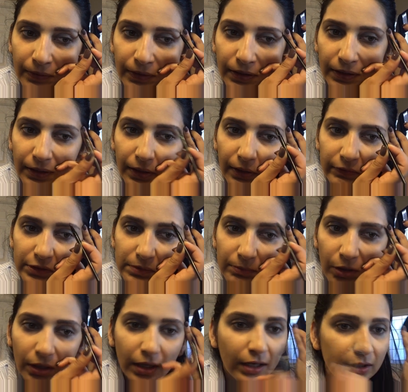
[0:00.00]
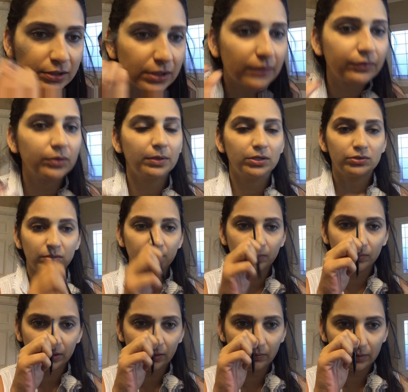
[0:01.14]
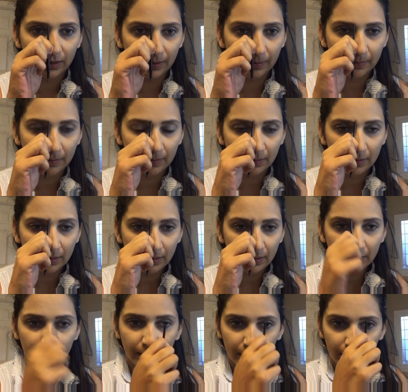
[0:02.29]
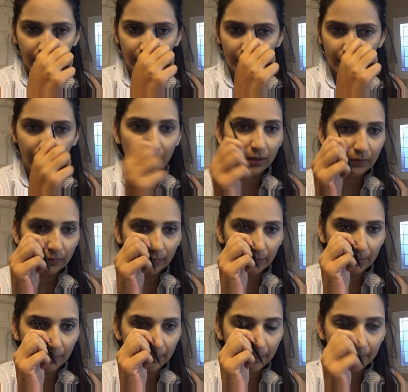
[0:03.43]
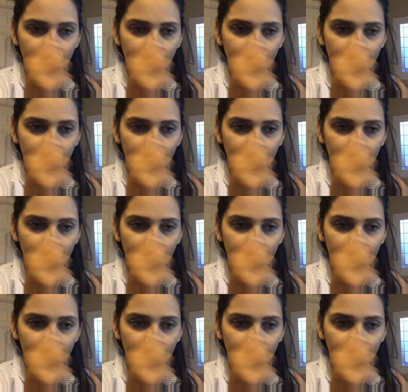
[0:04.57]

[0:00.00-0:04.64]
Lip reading: And you have a small arch. I have to make sure both are looking equal.